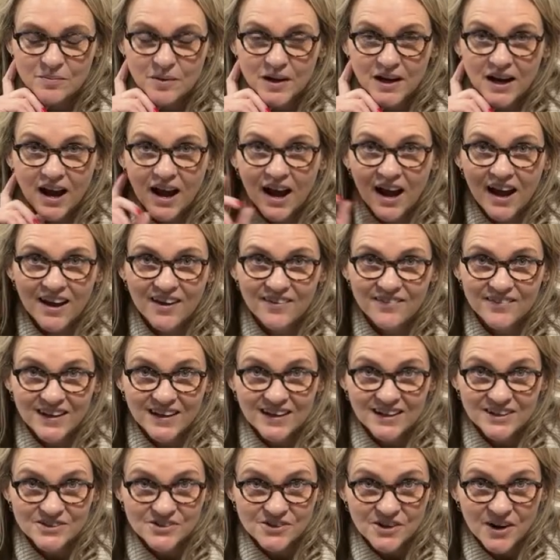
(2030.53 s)
But I am
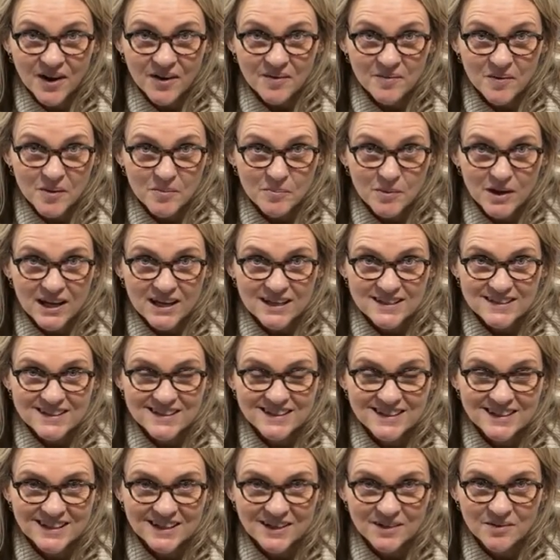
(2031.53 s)
going to try my best
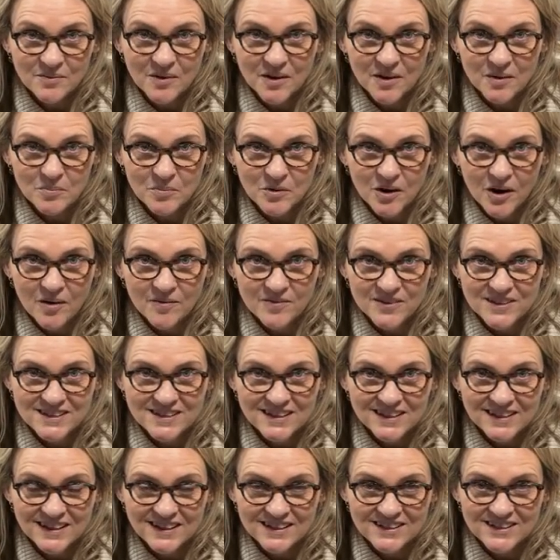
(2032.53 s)
to keep my promise
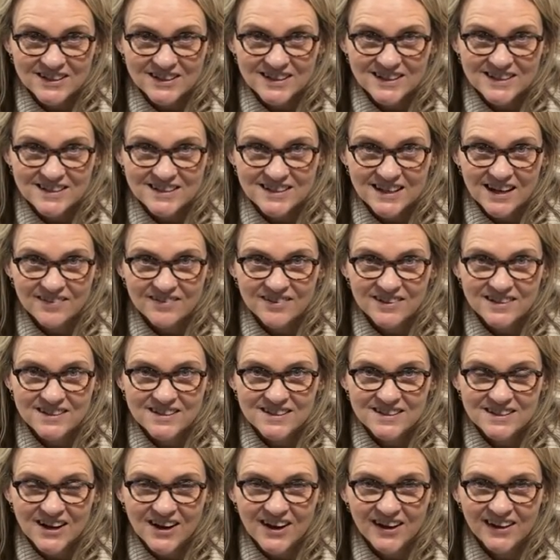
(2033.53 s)
and get you the 7
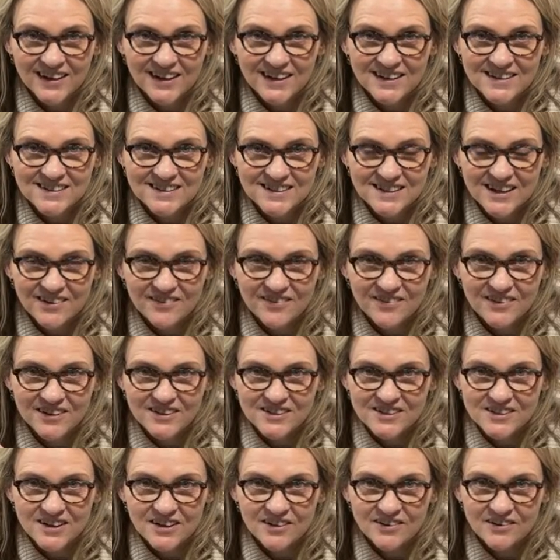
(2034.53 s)
stocking
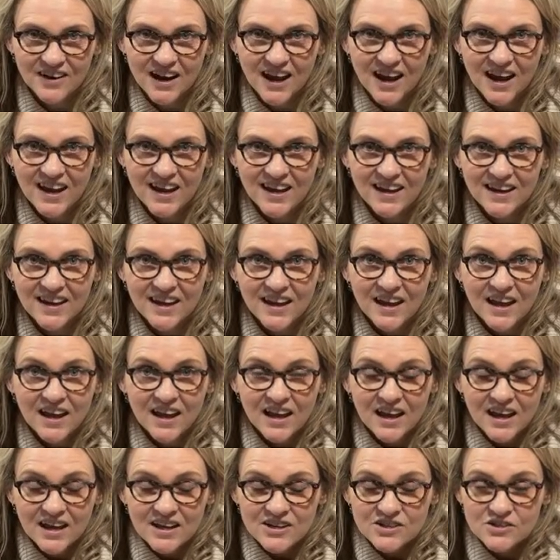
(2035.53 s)
stuffers, all right?
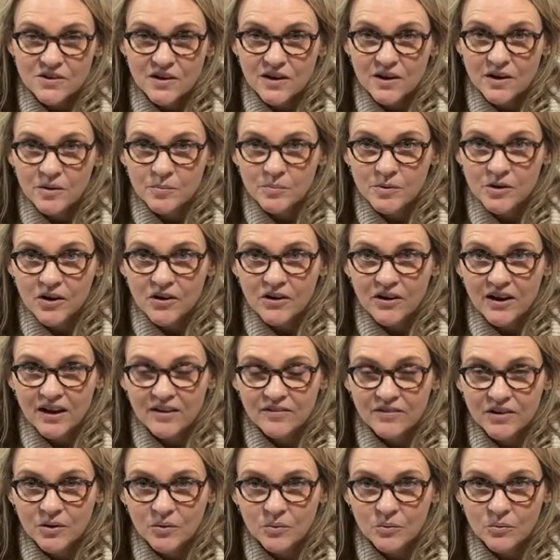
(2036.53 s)
So I hope you all
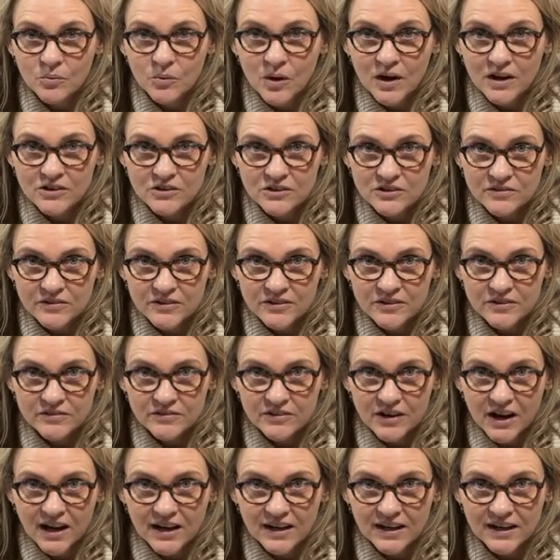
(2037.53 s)
have a wonderful
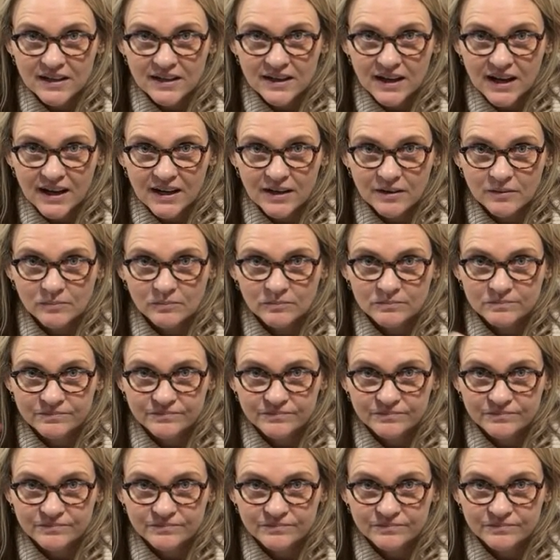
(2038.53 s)
Friday night.